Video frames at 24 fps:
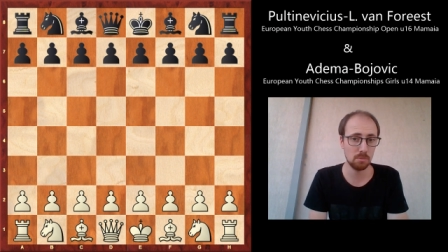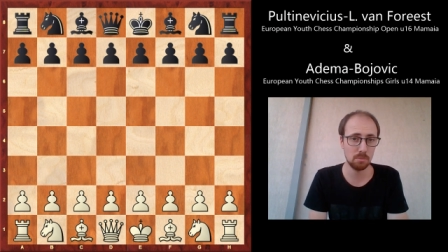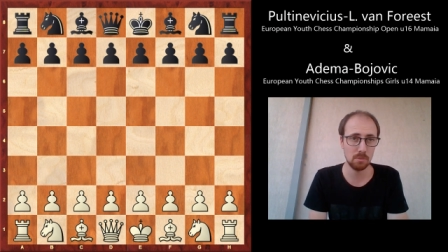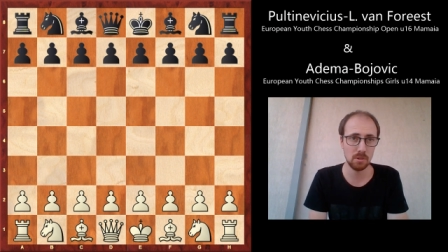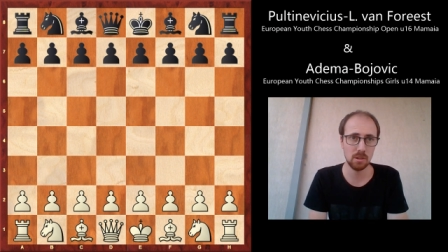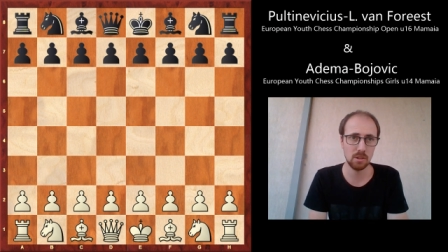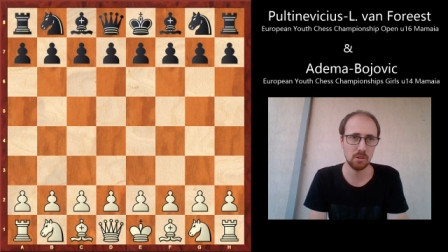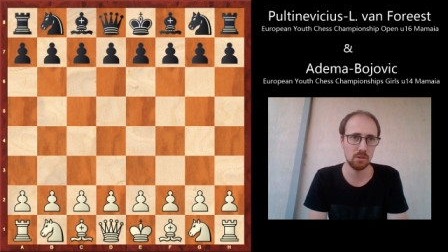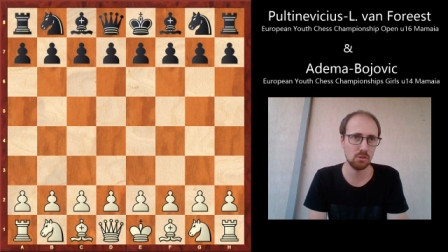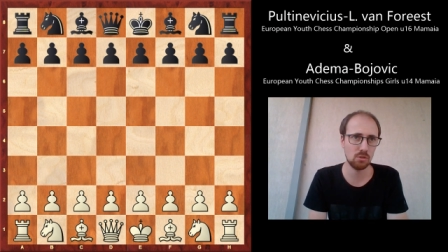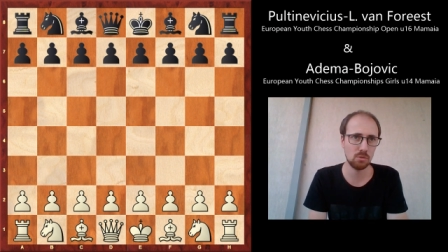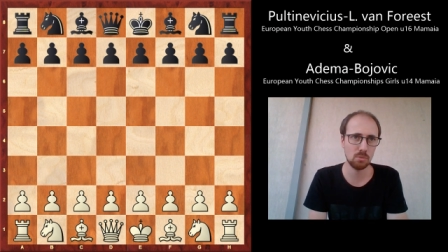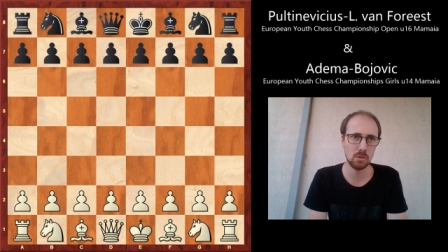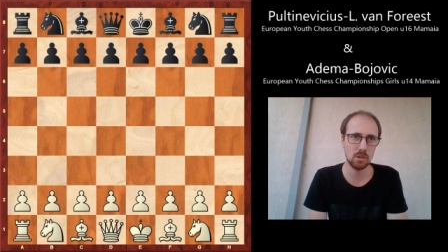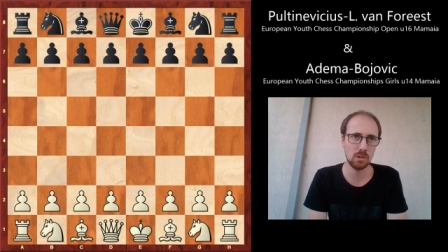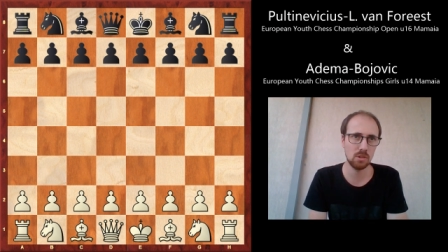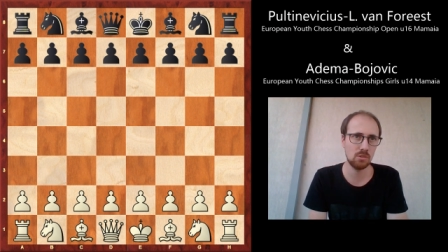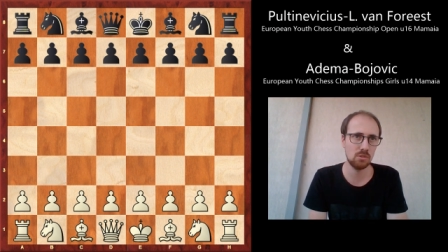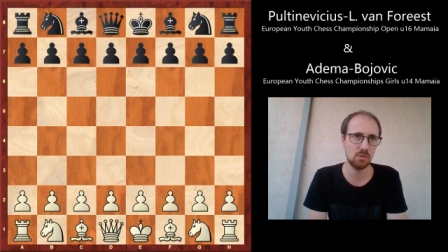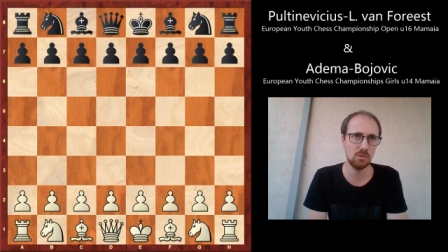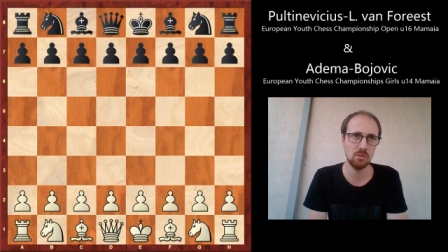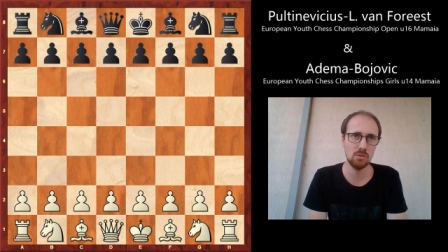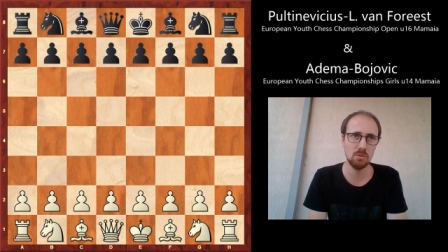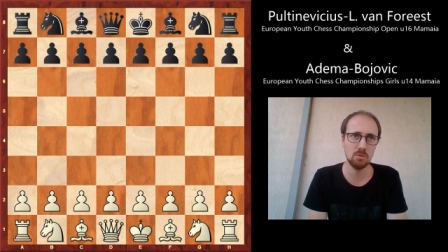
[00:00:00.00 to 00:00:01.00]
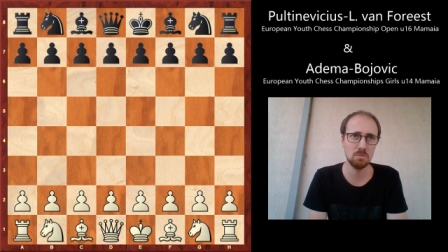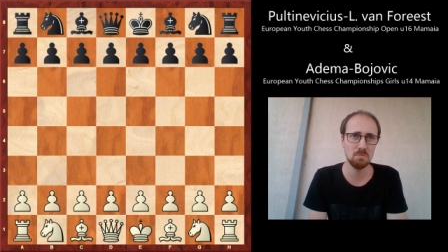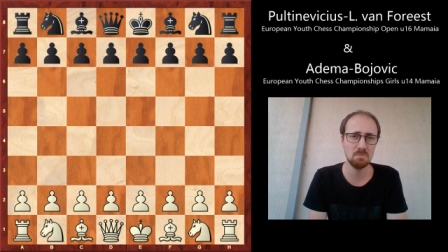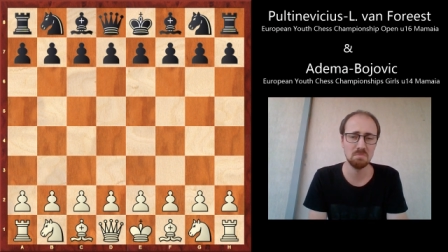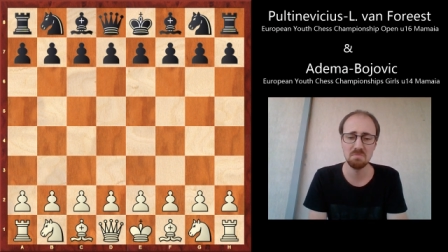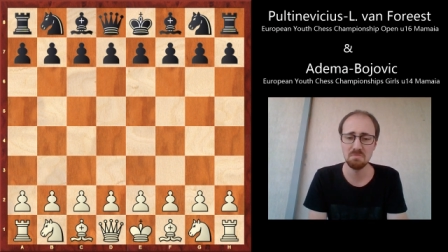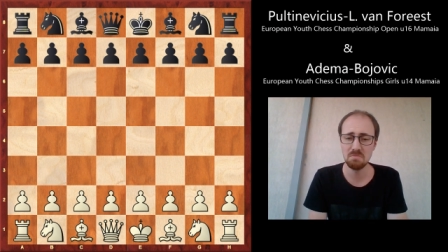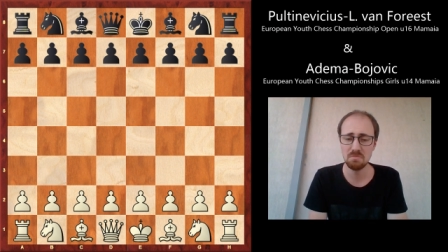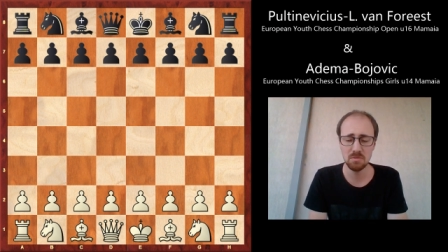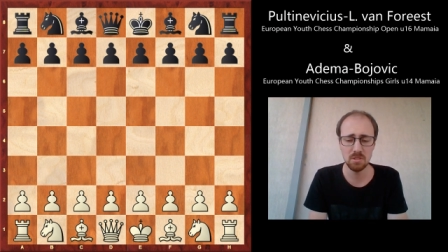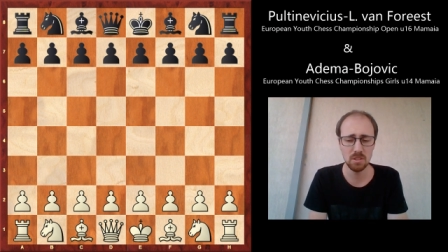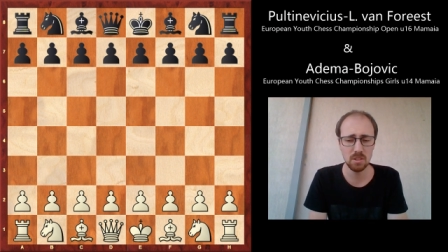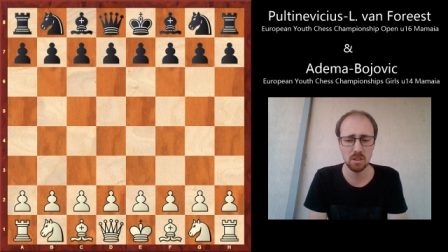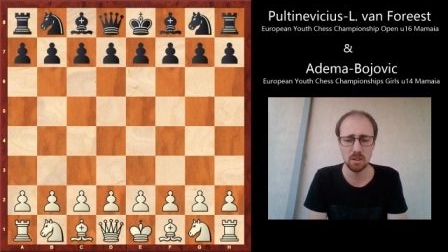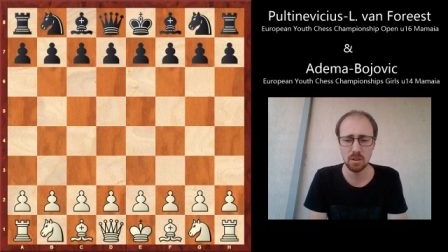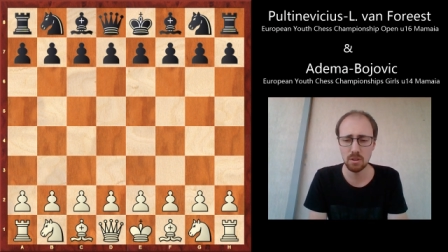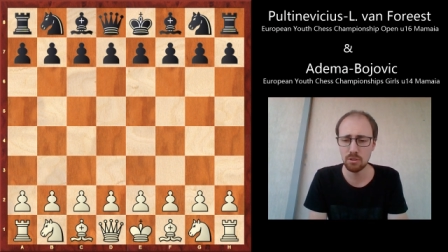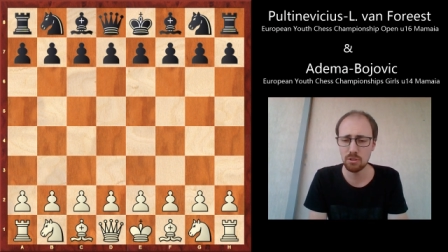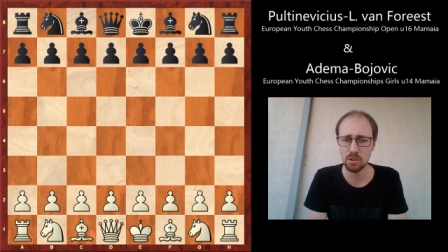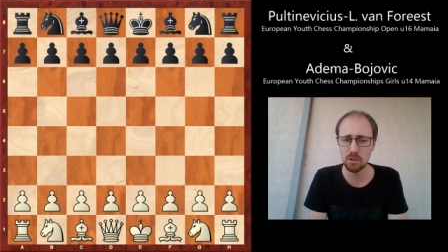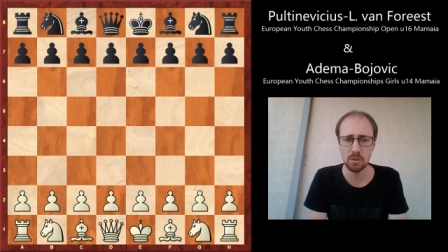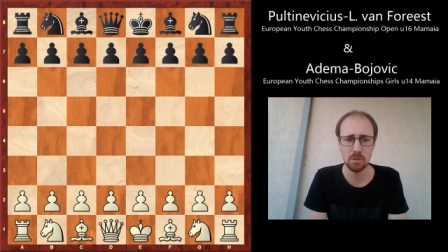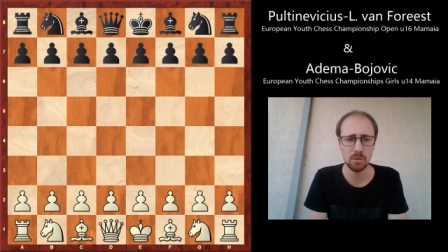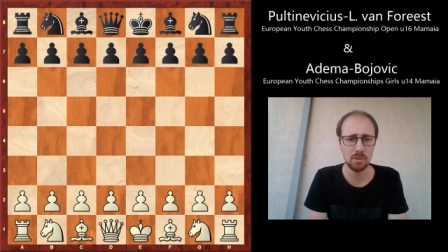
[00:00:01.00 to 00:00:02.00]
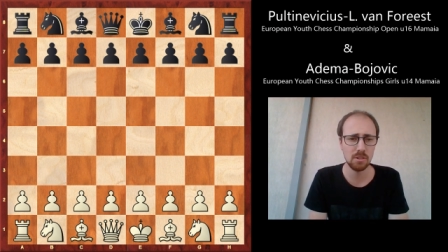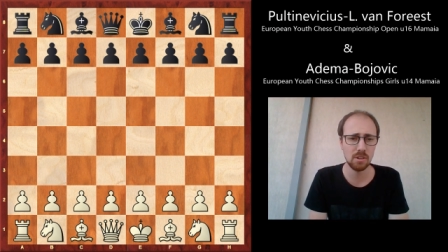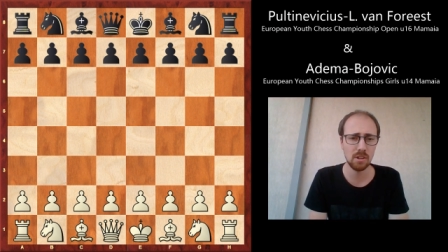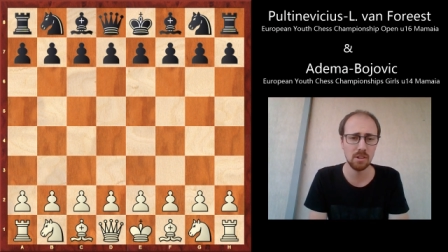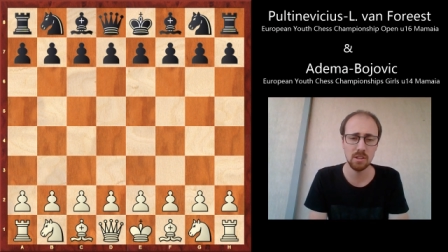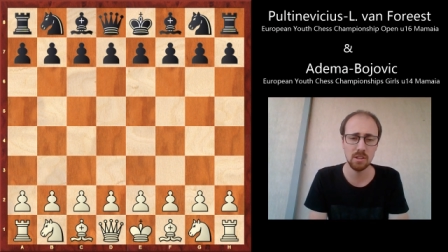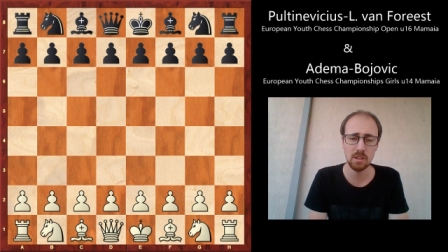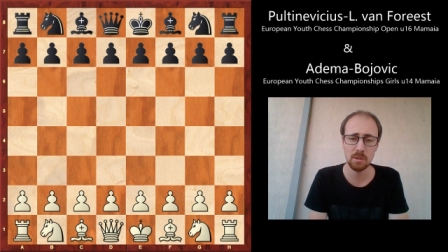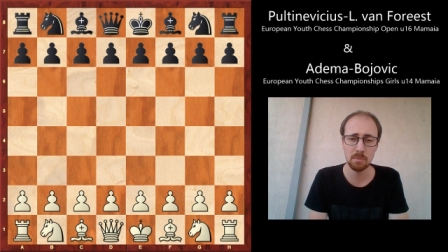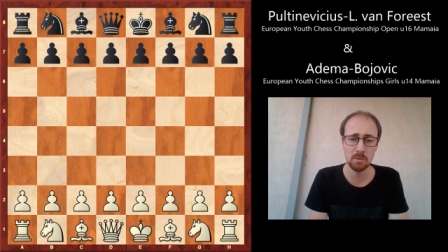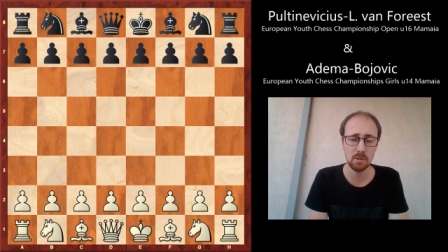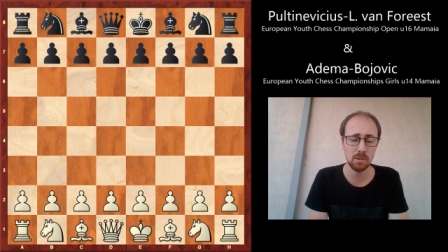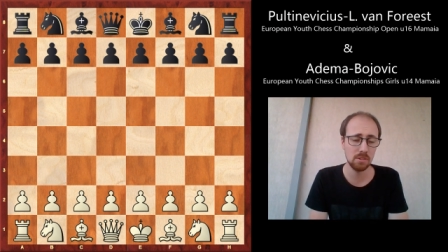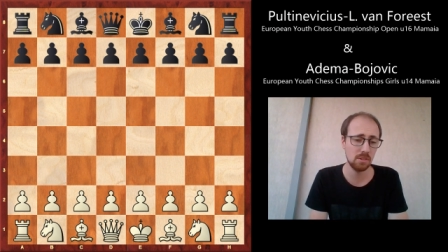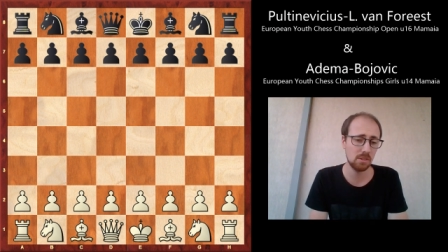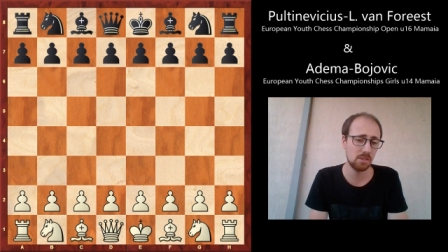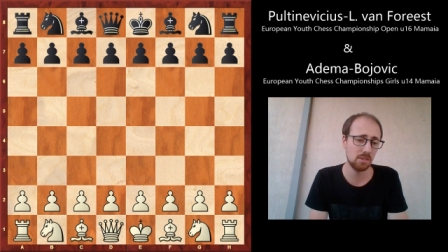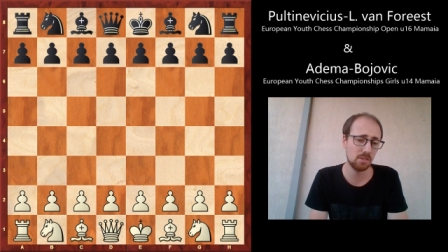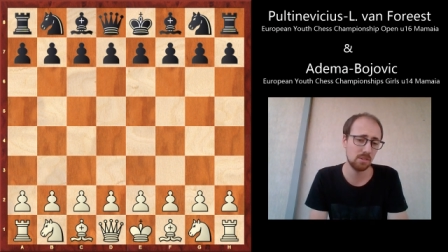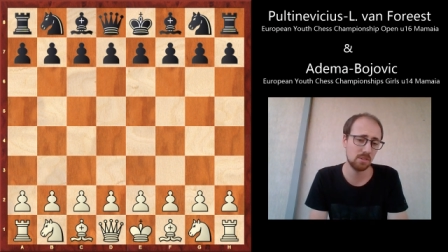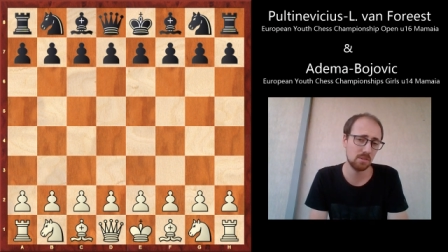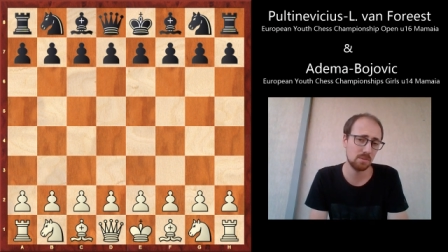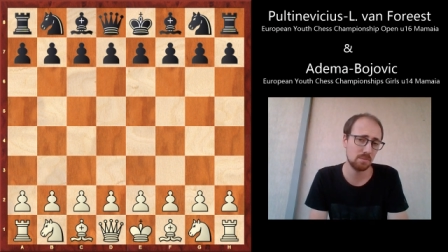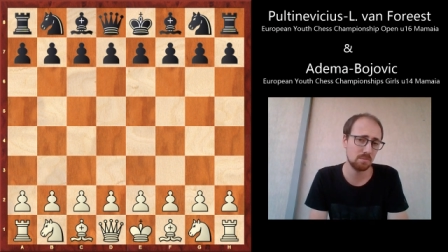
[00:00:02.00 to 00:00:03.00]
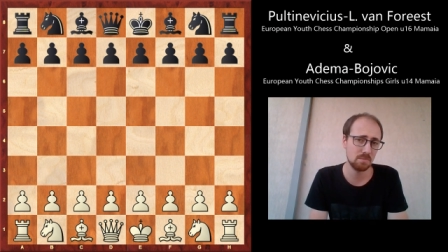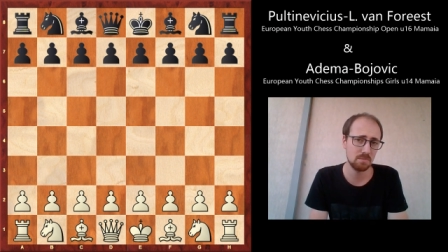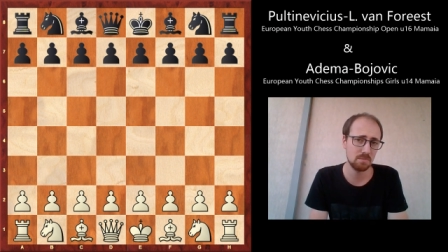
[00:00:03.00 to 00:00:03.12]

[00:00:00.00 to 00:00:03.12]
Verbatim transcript: but I just wanted to, you know, show this idea because it's